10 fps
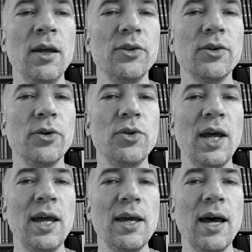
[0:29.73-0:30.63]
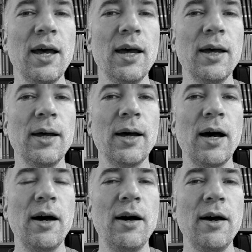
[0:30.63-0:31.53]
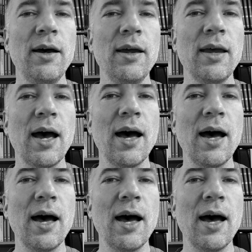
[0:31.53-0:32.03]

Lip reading: So today I